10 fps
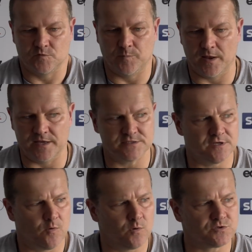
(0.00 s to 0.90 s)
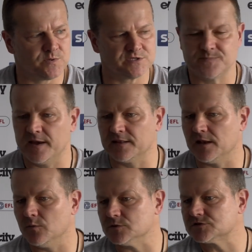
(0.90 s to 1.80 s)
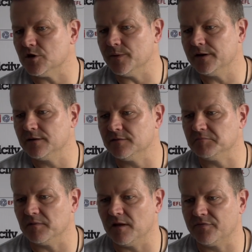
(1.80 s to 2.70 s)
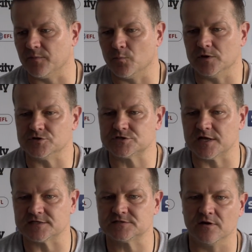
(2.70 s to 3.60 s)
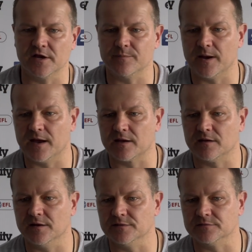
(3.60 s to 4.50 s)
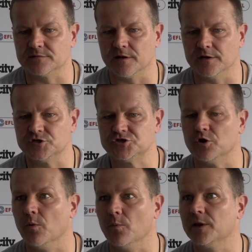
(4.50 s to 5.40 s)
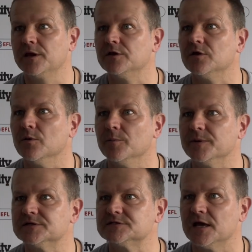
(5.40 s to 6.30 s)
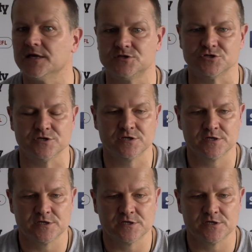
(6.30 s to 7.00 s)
players know what to expect, they know what's coming. And I think we're just excited about going to show what we can do on a big stage. And,